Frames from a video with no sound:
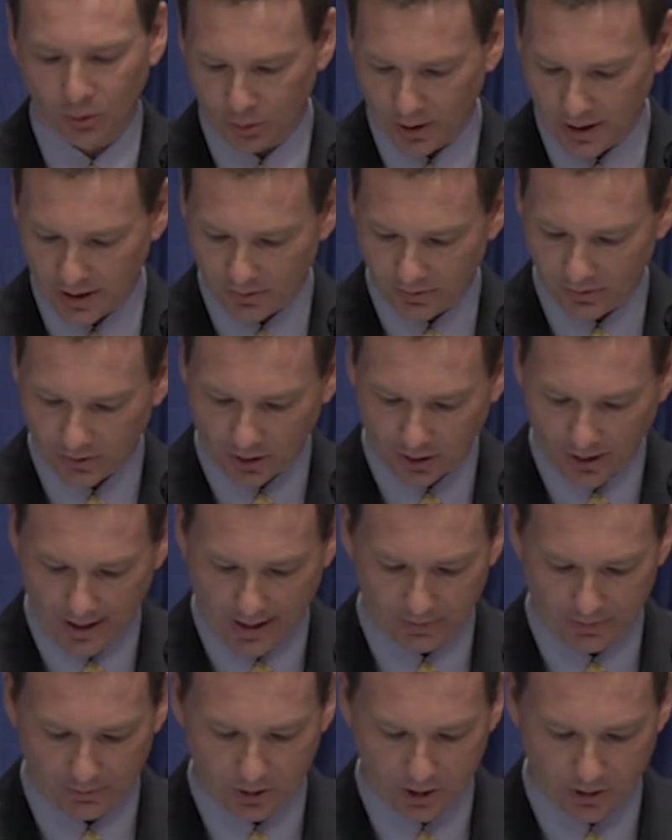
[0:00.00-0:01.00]
rainfall
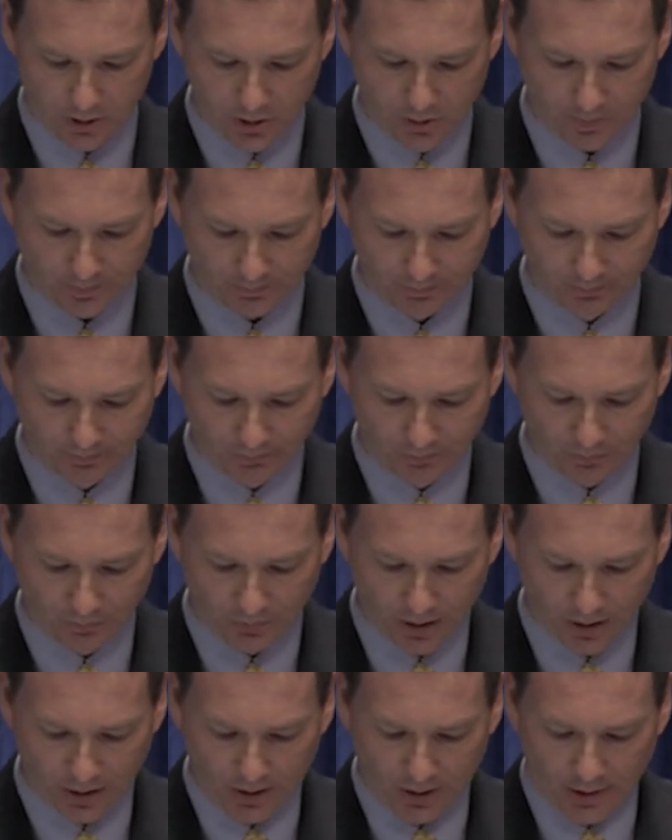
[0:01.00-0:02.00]
average.
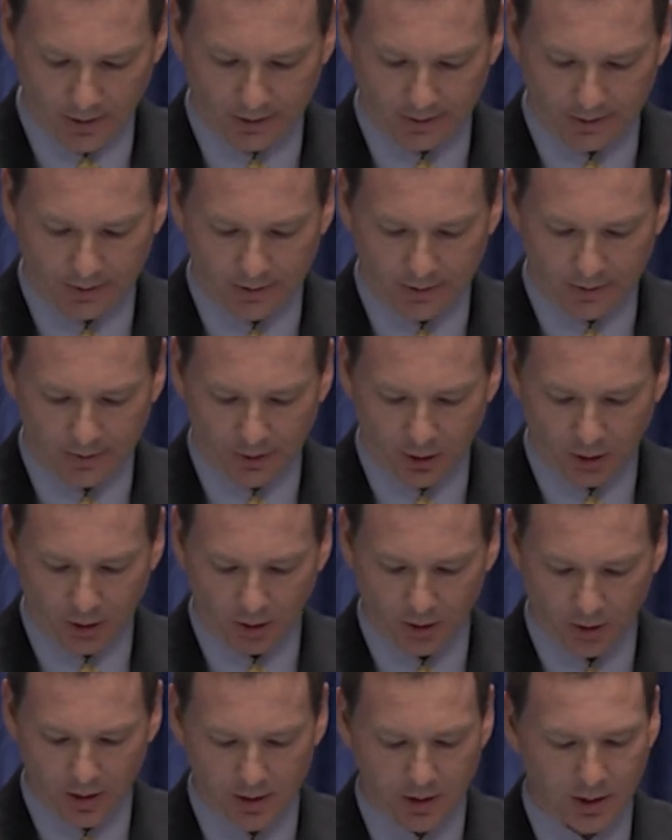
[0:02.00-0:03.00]
Uh, the
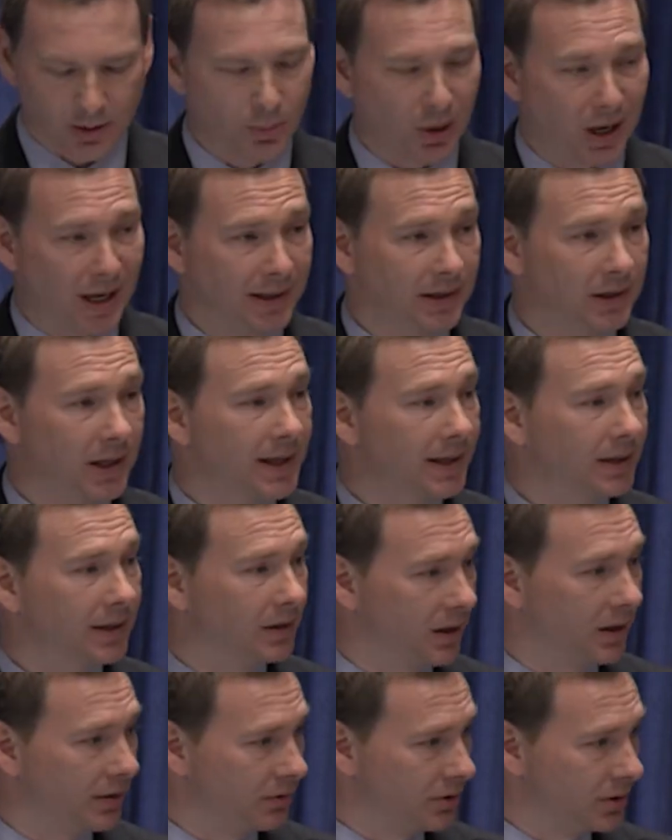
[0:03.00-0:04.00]
current combined lake
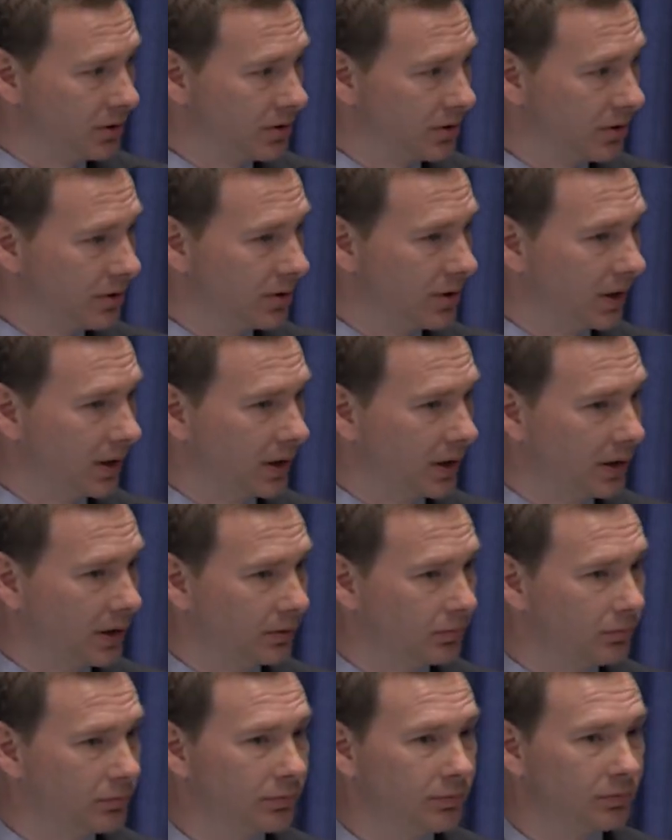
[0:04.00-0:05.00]
levels,
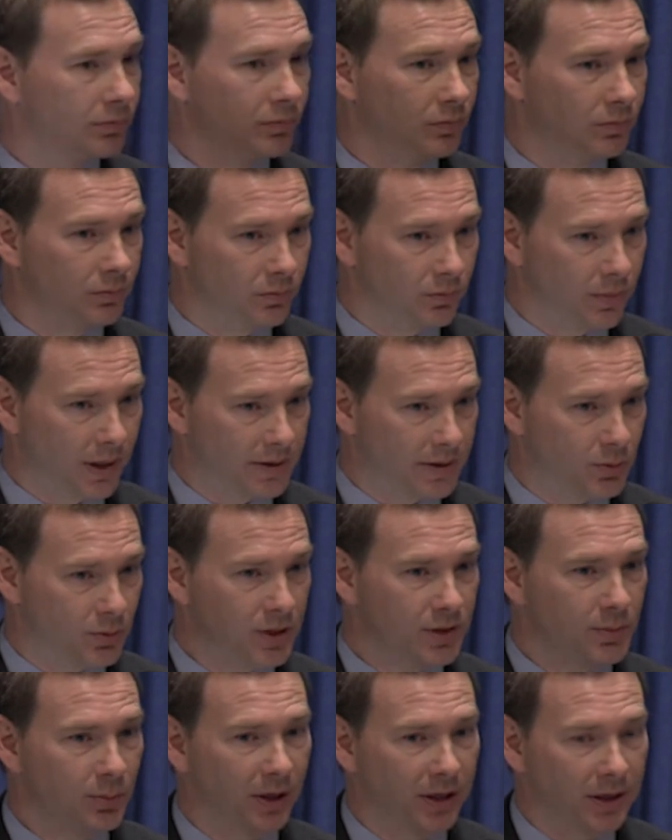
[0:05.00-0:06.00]
um, as we
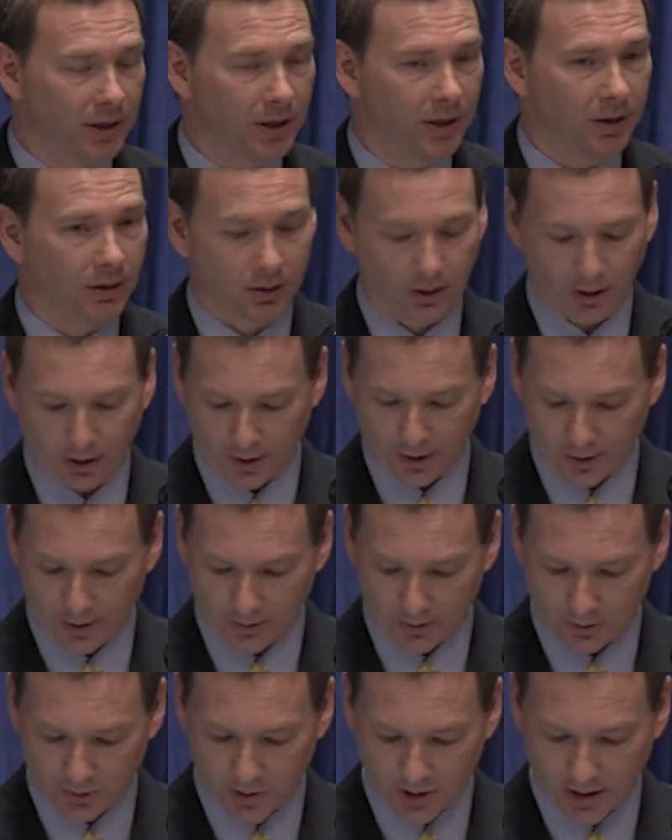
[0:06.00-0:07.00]
speak, uh,
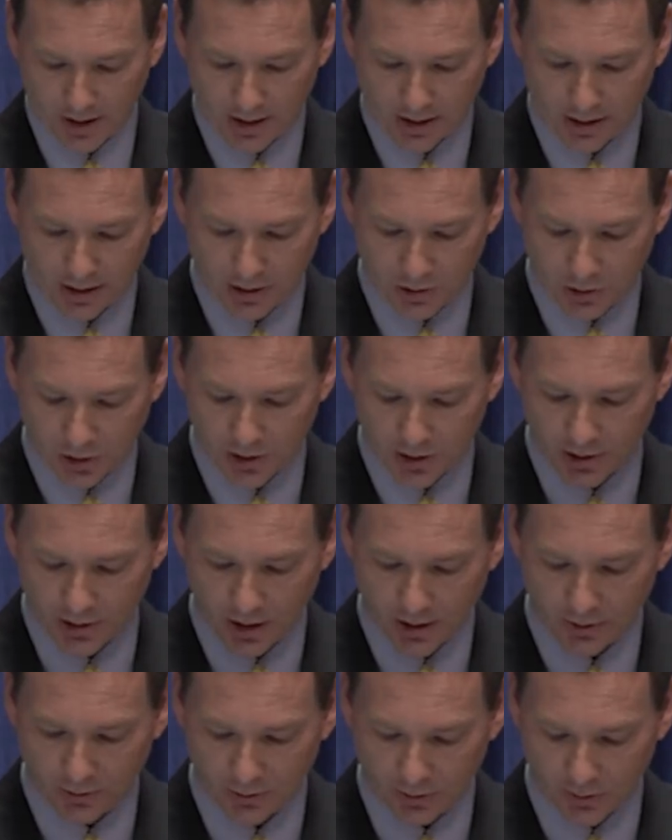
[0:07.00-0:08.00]
they're sitting at just
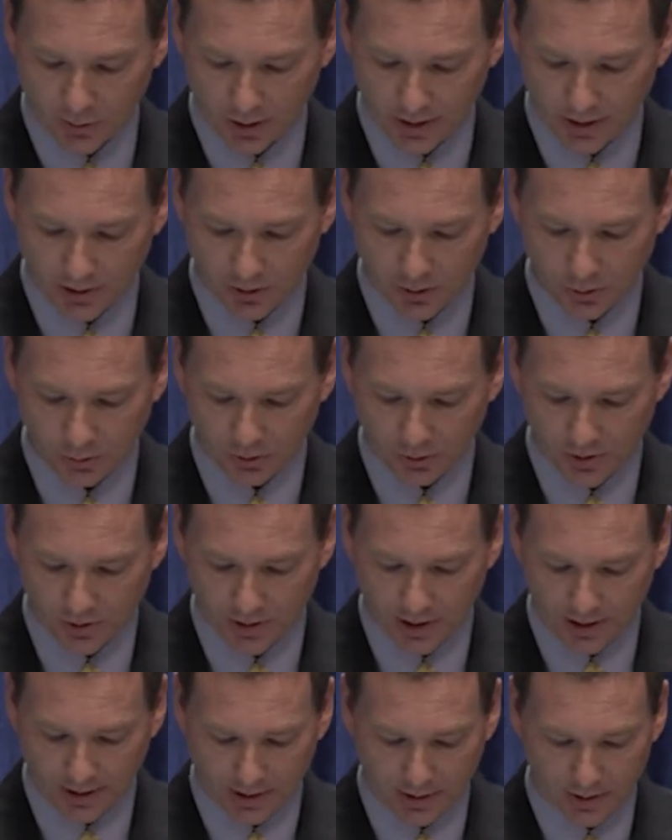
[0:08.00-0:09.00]
under
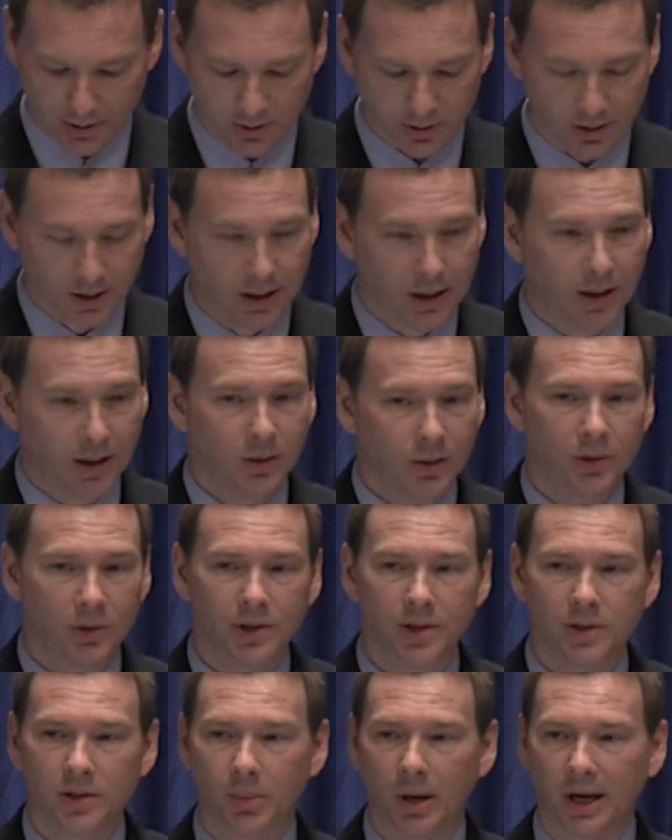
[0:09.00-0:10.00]
22%,
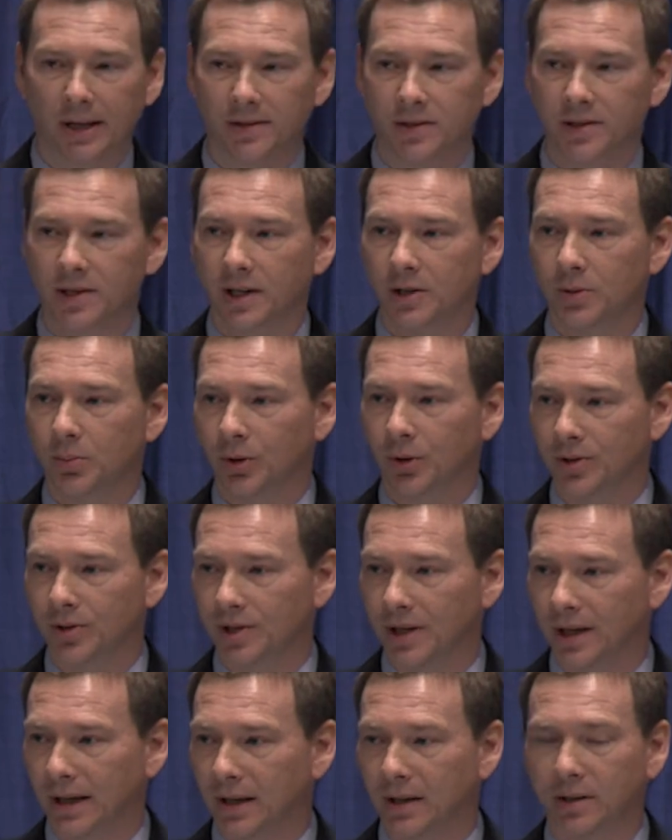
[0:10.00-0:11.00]
which is about
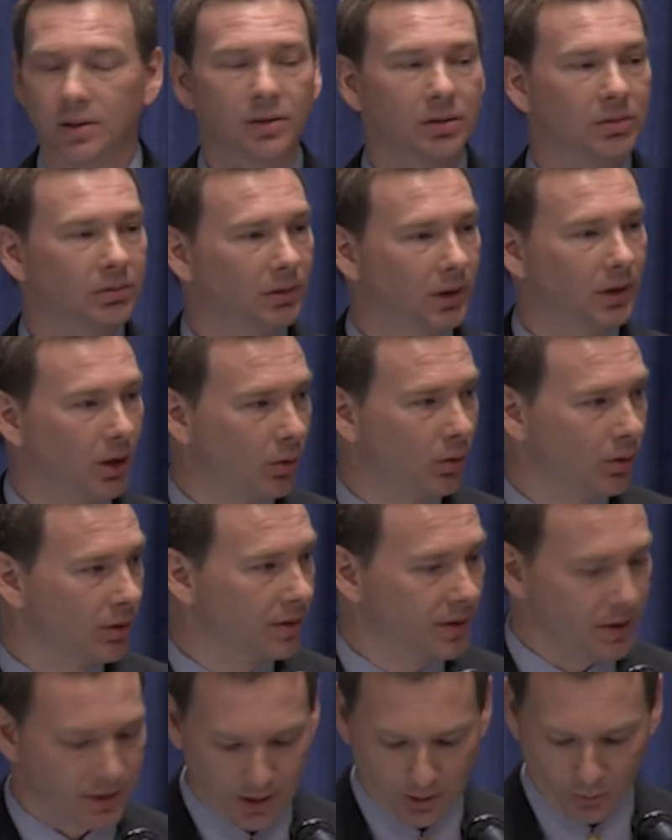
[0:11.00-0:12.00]
6% lower
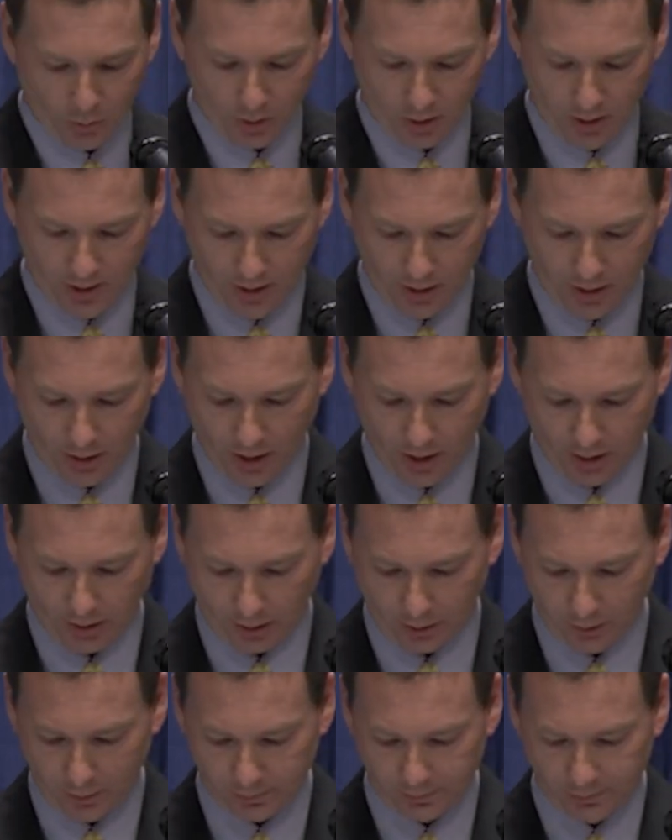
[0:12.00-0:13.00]
than they were a year ago.